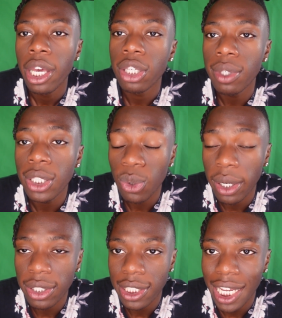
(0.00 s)
you need to
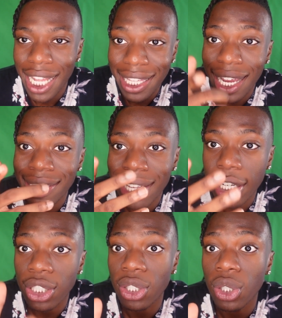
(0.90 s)
understand that that is
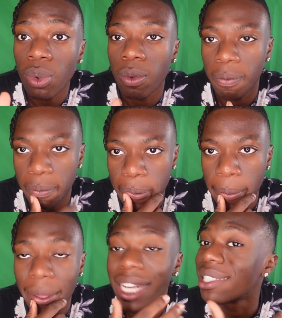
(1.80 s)
not you.
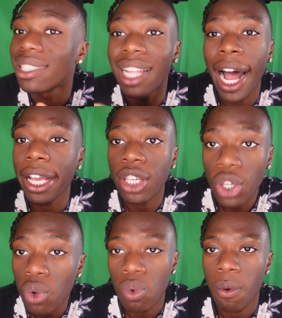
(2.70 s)
It's not
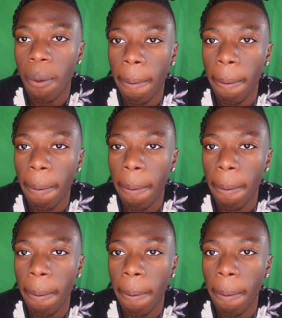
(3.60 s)
you.